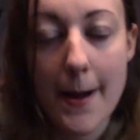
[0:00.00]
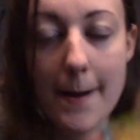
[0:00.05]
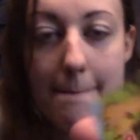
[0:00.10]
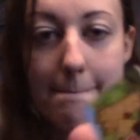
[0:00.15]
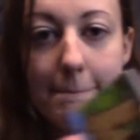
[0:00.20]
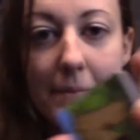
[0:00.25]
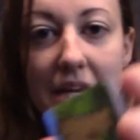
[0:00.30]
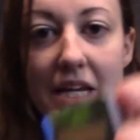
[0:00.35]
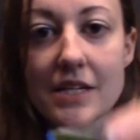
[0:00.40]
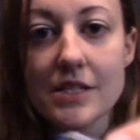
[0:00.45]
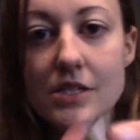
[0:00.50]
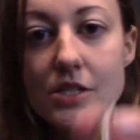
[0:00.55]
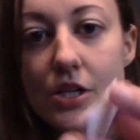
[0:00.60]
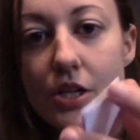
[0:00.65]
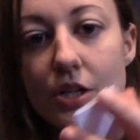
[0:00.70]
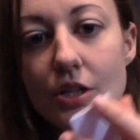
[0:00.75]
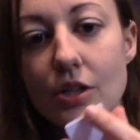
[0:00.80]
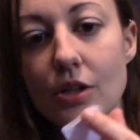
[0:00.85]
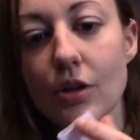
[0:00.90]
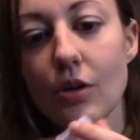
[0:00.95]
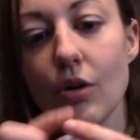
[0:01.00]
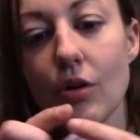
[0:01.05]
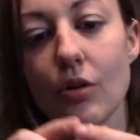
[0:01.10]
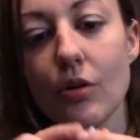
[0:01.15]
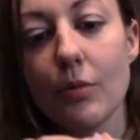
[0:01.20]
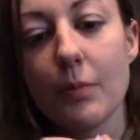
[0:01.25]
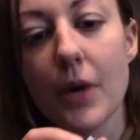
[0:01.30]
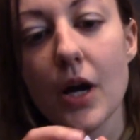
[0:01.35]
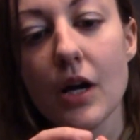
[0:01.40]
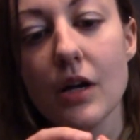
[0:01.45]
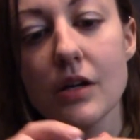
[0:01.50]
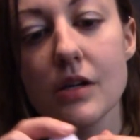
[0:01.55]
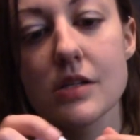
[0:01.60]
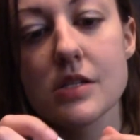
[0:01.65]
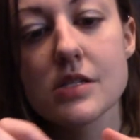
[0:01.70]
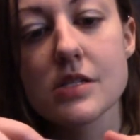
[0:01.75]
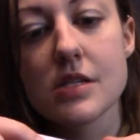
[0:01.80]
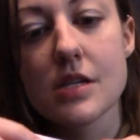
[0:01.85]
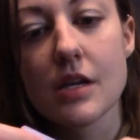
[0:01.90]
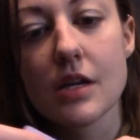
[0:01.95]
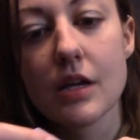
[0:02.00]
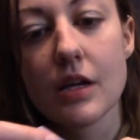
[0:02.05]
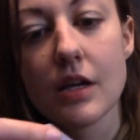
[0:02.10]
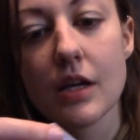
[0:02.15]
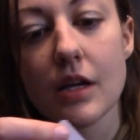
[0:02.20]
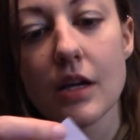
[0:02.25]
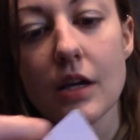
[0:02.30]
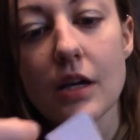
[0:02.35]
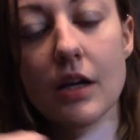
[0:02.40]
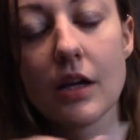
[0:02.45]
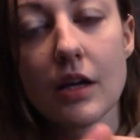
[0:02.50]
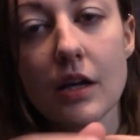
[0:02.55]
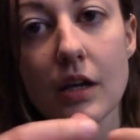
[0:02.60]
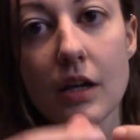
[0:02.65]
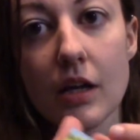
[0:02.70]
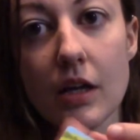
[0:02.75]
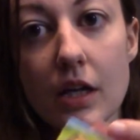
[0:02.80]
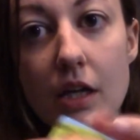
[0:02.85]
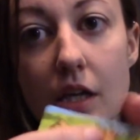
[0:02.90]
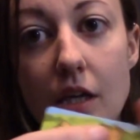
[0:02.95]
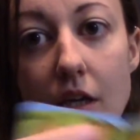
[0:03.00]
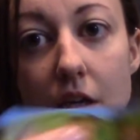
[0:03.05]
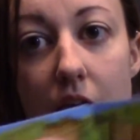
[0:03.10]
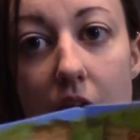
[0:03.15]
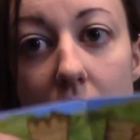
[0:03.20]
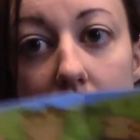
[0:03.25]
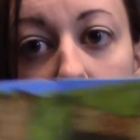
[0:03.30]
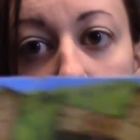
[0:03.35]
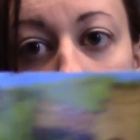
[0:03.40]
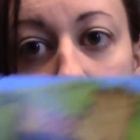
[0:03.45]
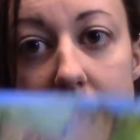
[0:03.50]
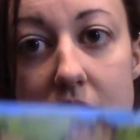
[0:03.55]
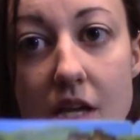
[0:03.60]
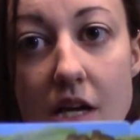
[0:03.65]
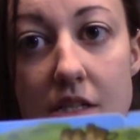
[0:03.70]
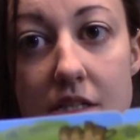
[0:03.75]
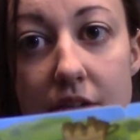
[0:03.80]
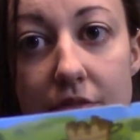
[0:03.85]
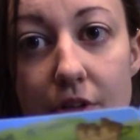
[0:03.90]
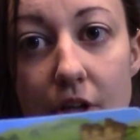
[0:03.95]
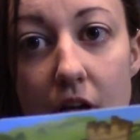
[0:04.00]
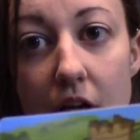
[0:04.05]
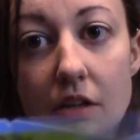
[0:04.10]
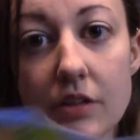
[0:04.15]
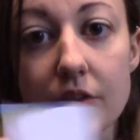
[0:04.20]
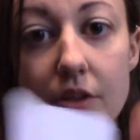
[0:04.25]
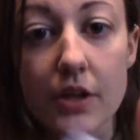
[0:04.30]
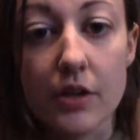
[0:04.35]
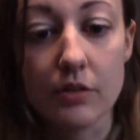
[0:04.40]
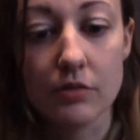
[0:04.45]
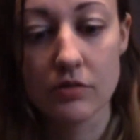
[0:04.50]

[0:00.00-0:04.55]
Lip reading: meet certain goal marks. He is a different color though.